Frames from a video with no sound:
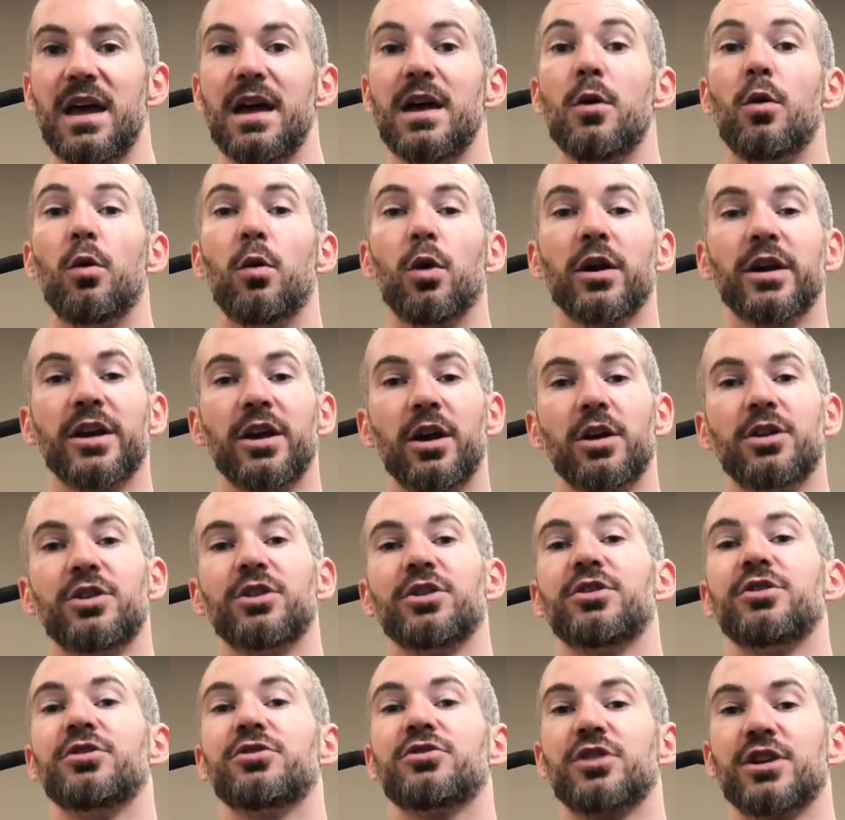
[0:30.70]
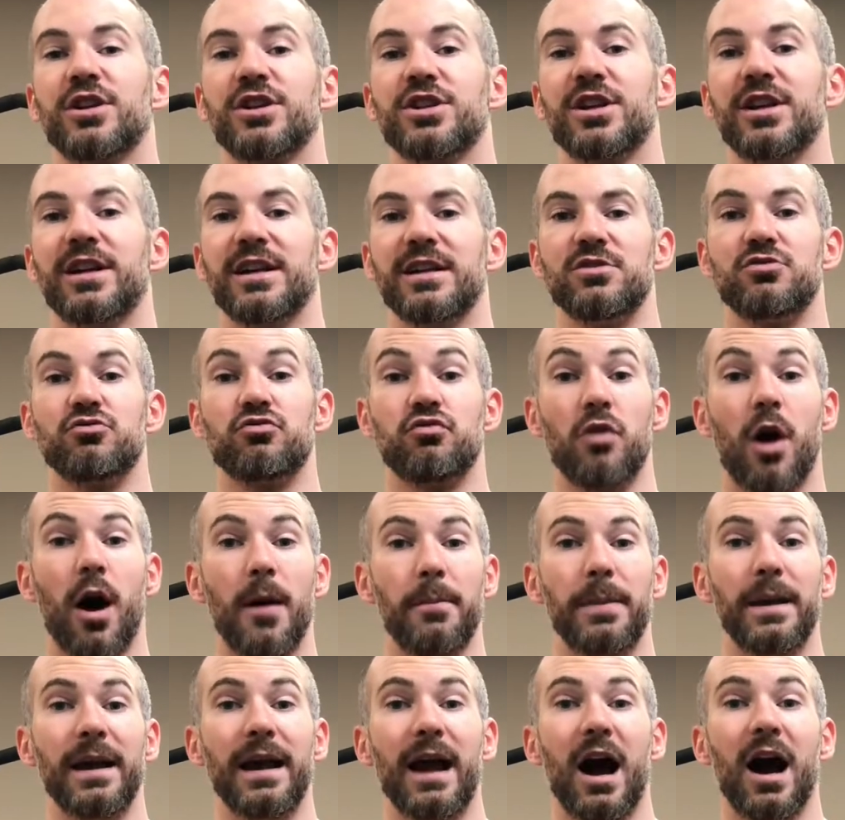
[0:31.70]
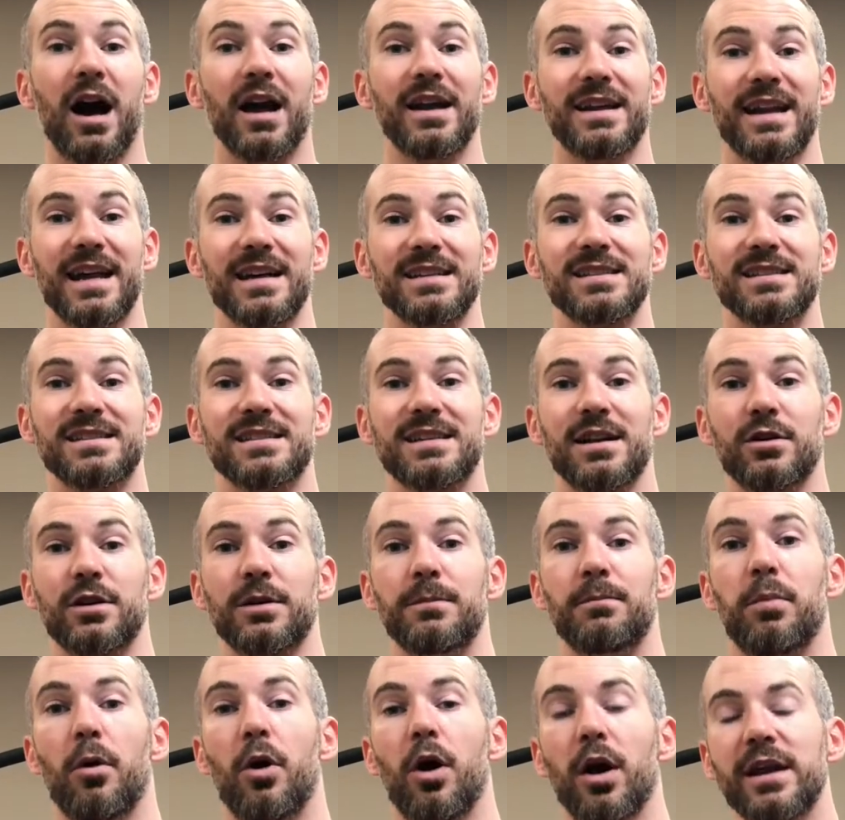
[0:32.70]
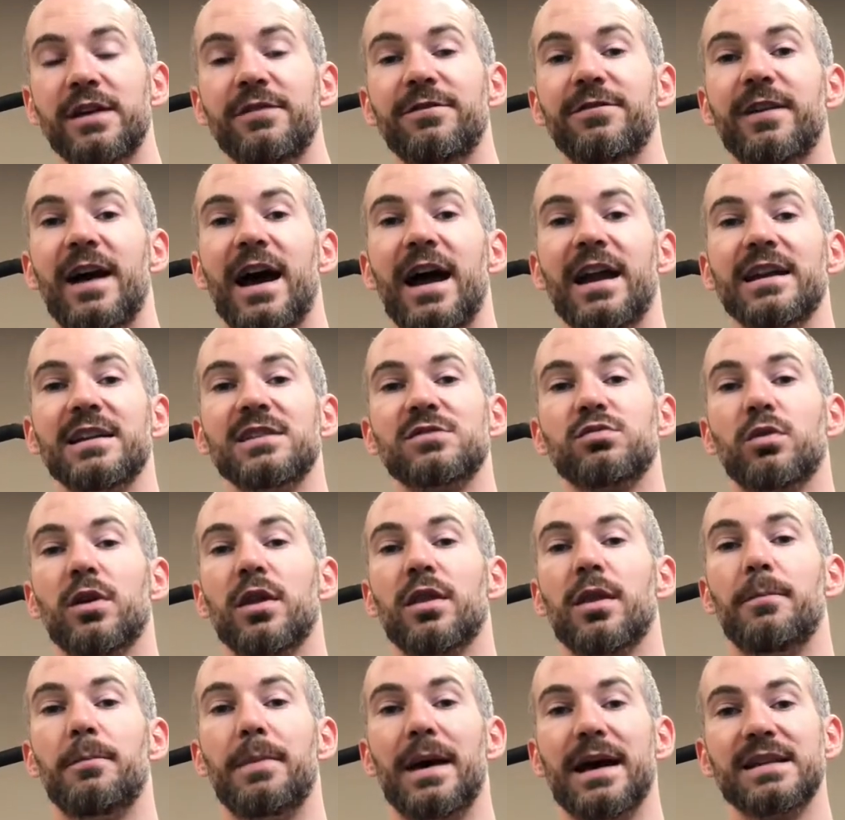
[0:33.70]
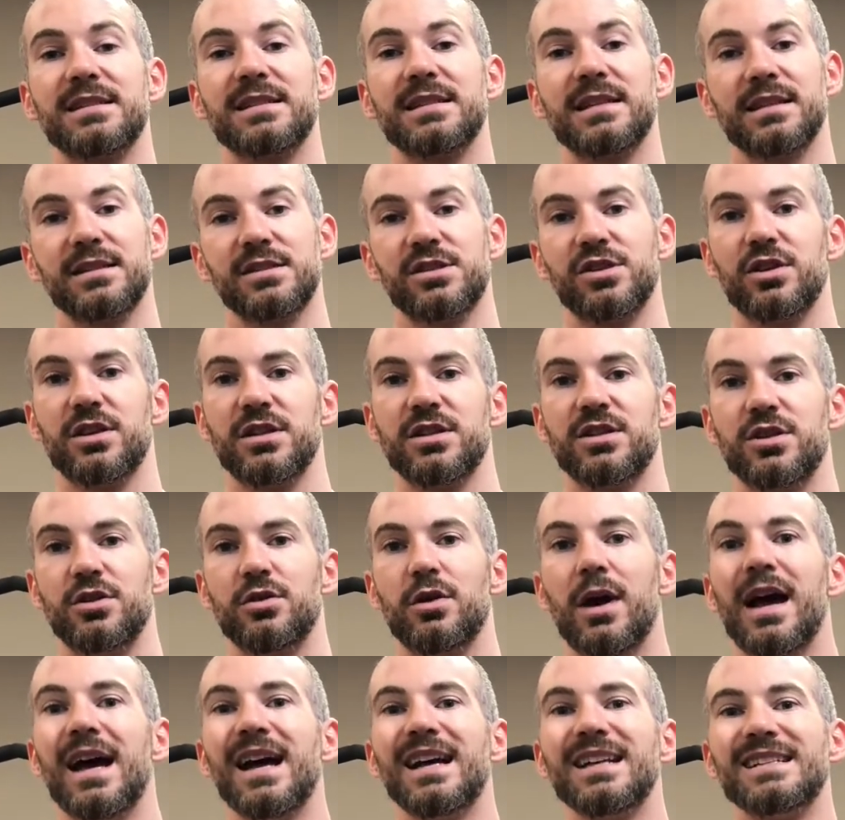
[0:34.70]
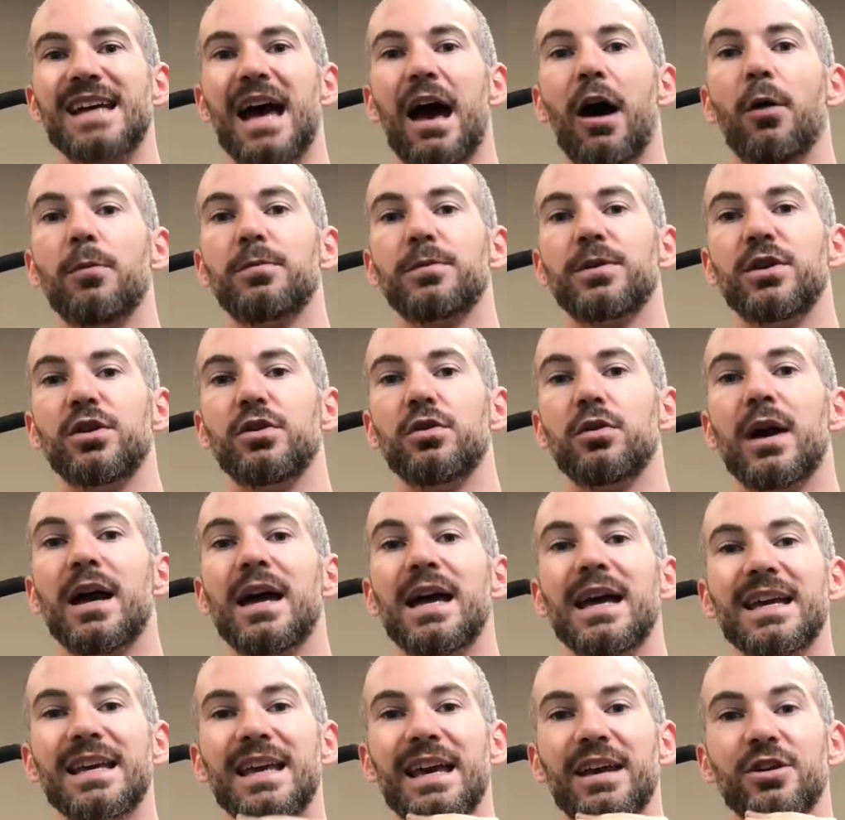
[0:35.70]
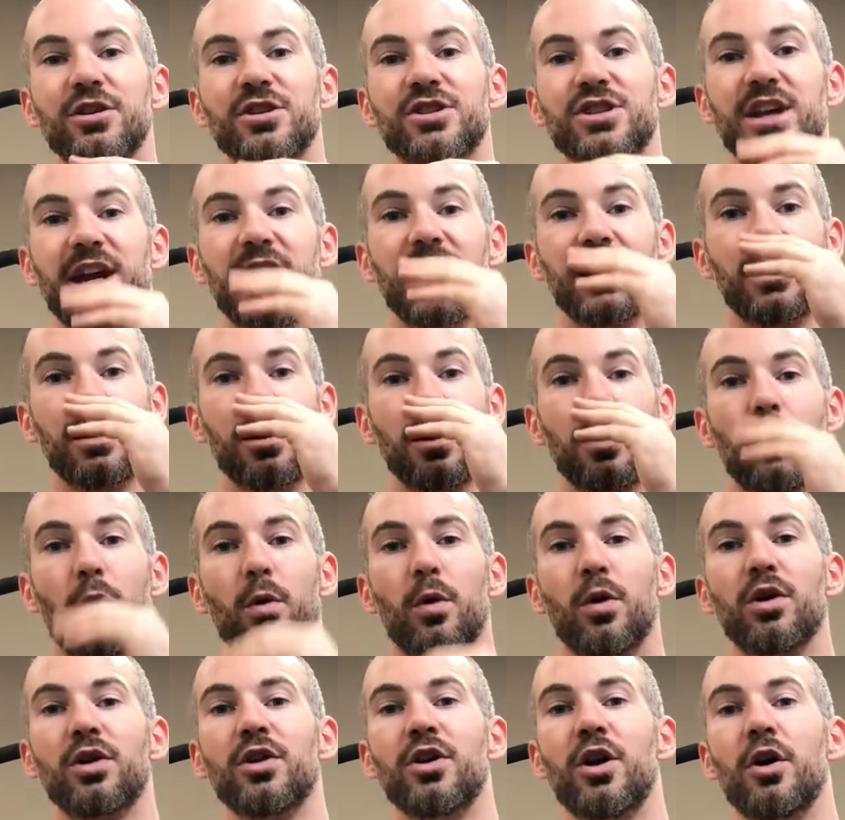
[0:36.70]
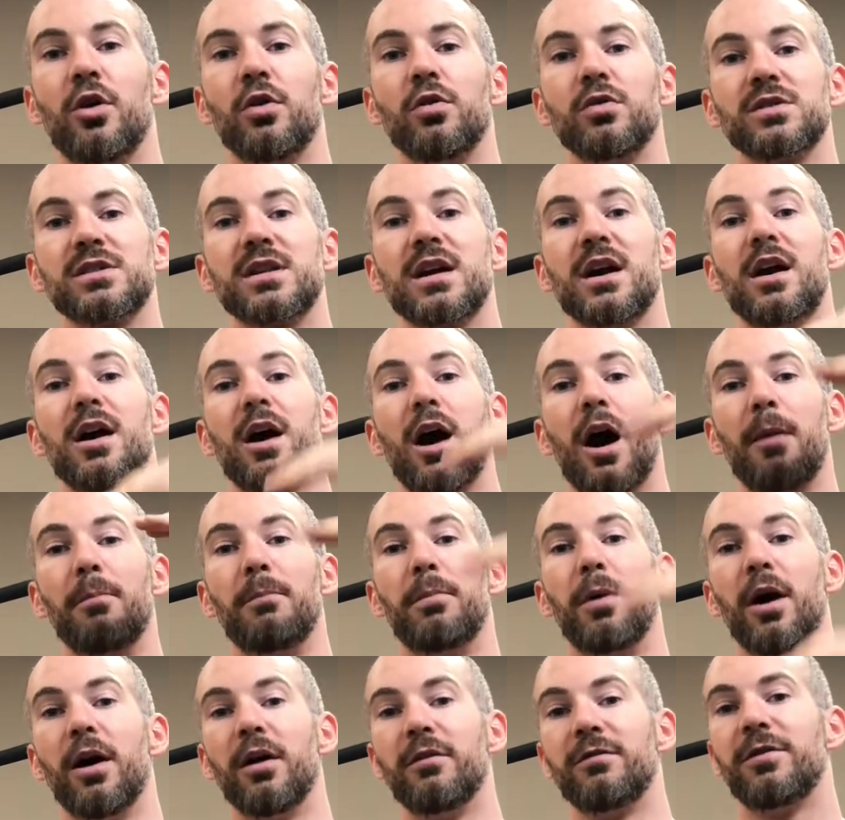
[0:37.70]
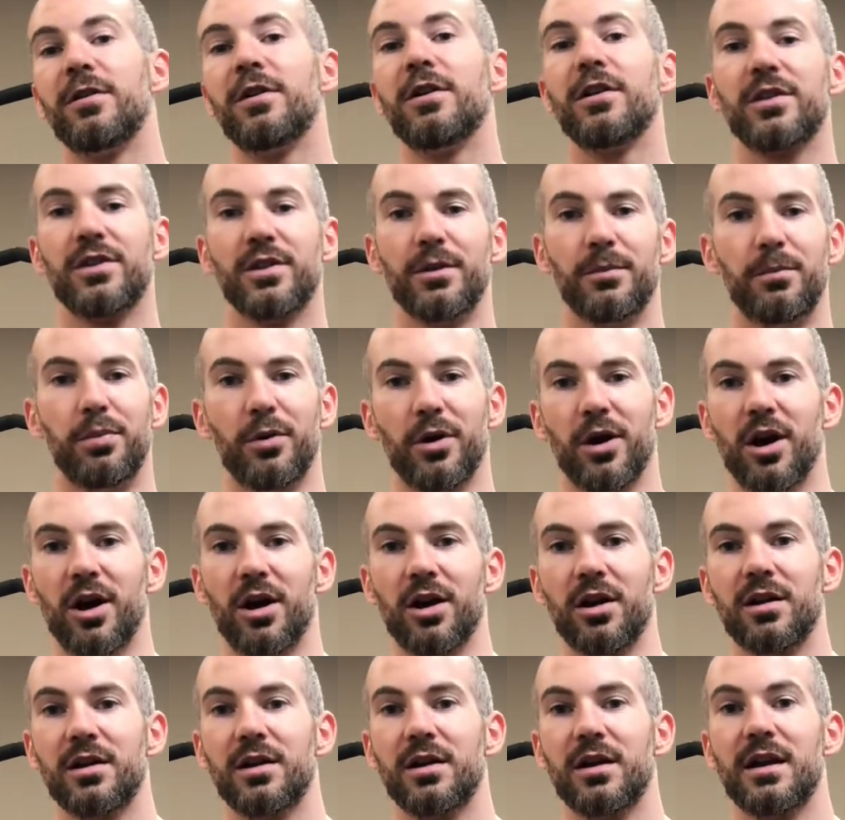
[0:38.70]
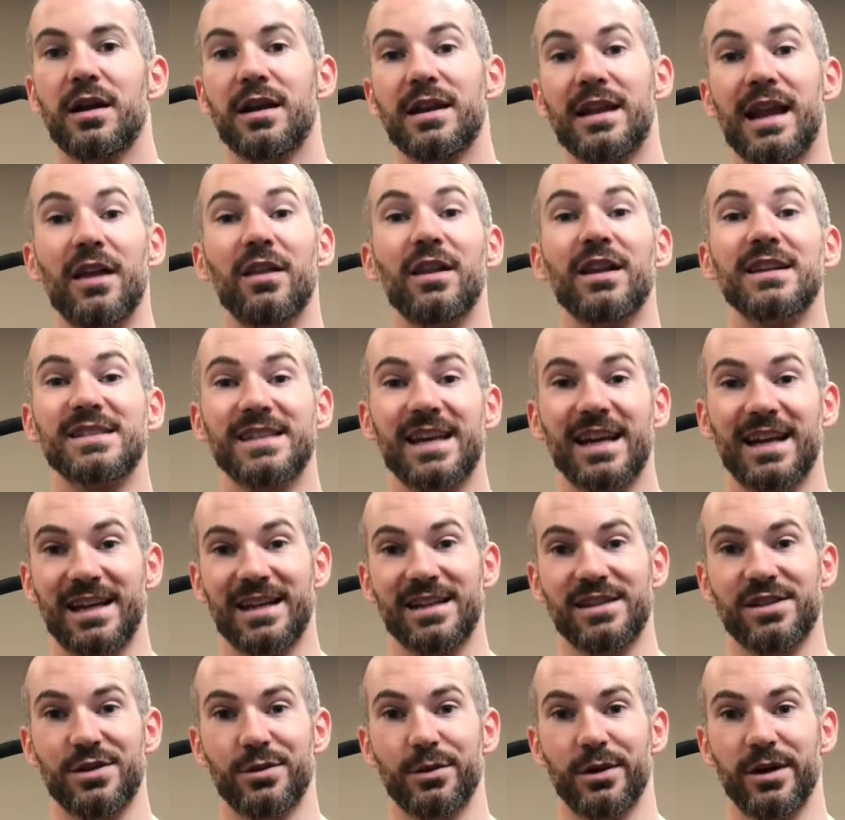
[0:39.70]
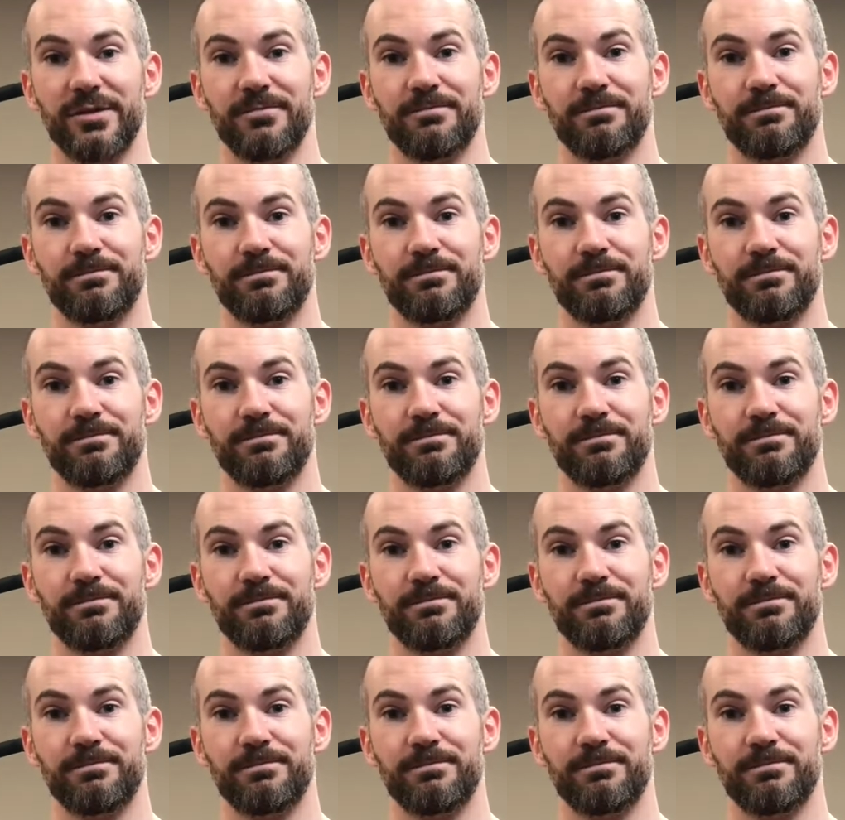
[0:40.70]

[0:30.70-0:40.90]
Working on your nutrition and dropping unnecessary body fat is one of the best things you can do to help you get your chin or nose above the bar. Now let's get into it.